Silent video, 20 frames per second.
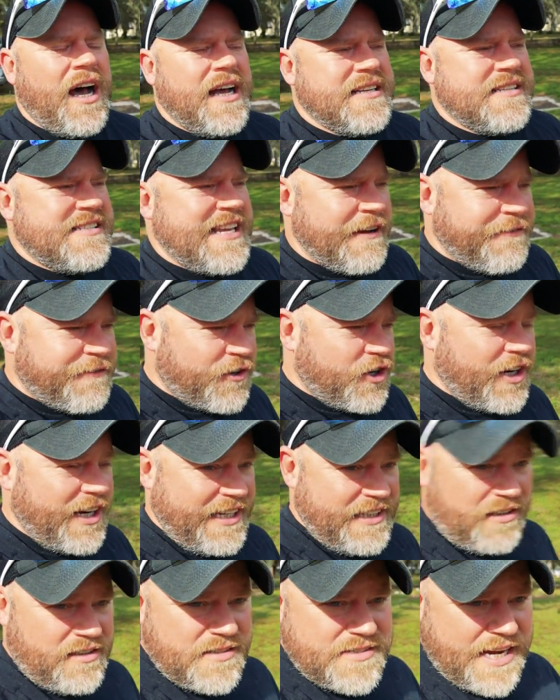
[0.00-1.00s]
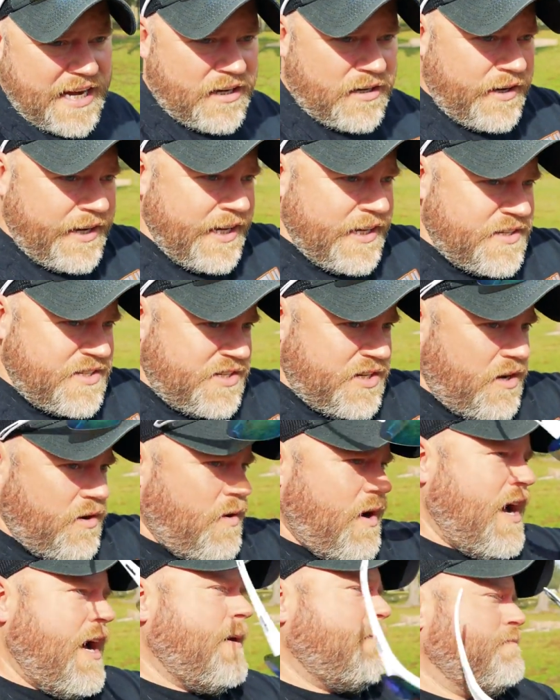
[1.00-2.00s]
Zephyr Hills area. So
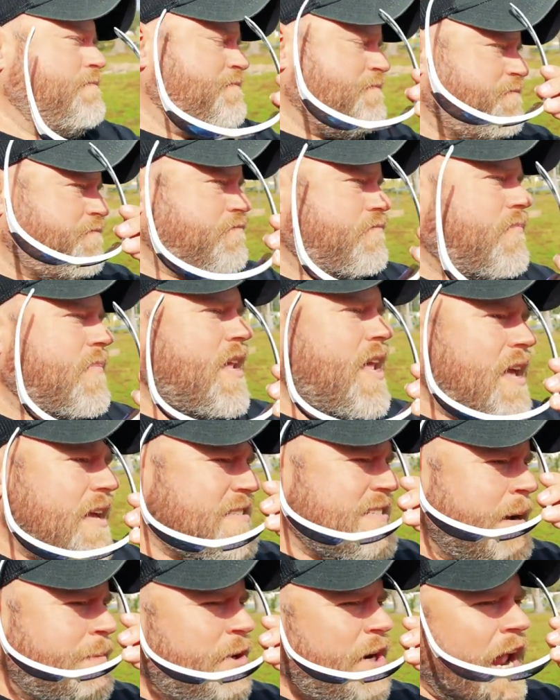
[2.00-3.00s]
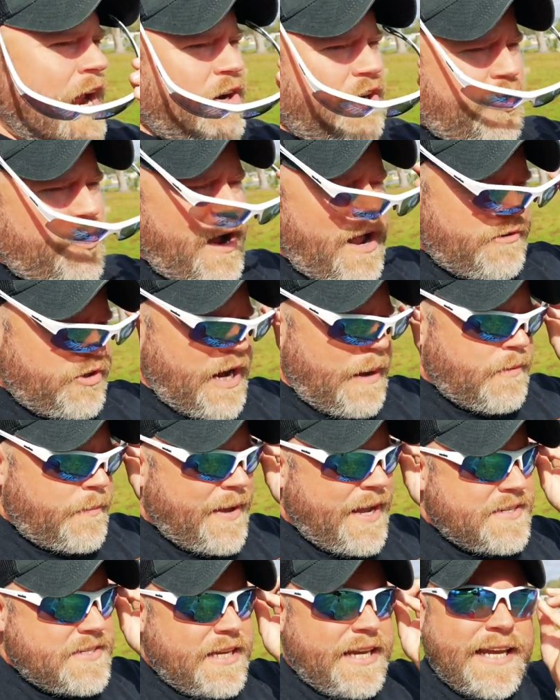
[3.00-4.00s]
Deborah and I are gonna go out and grab a bite to